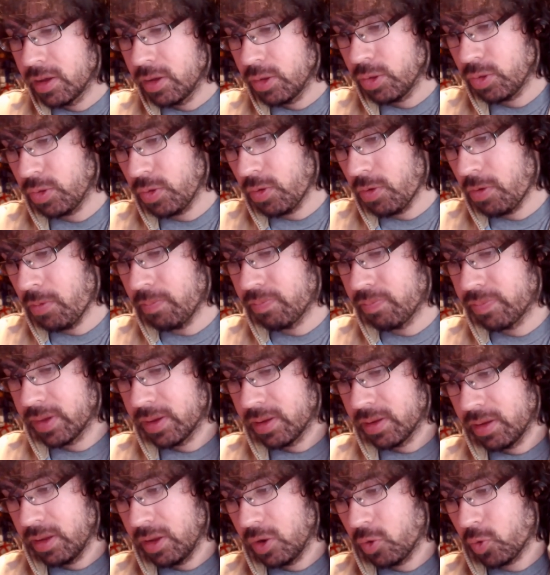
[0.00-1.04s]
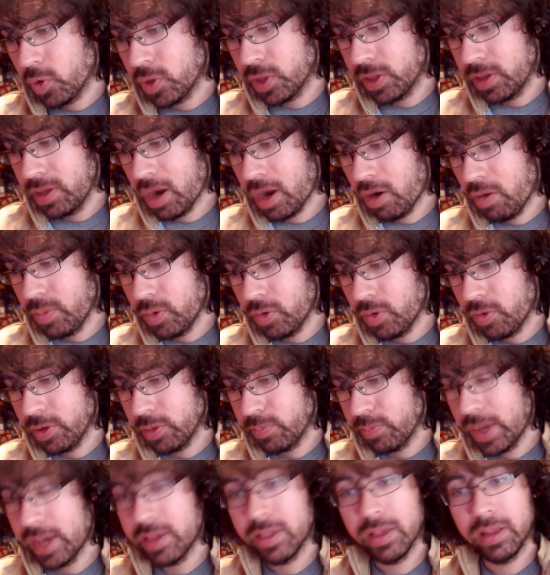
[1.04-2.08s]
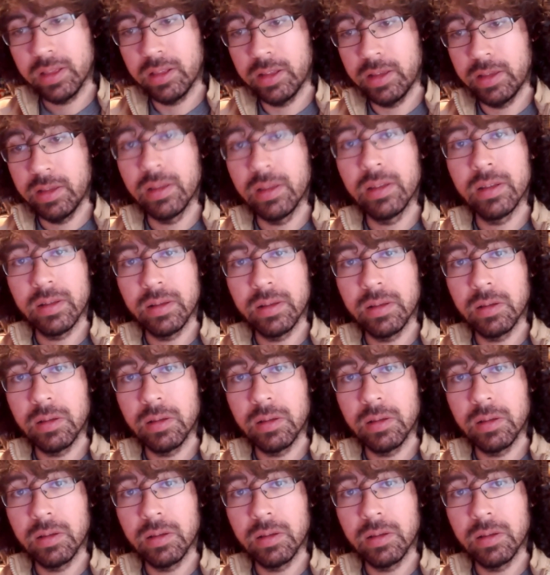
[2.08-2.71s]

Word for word: So, Christy Aramura is basically,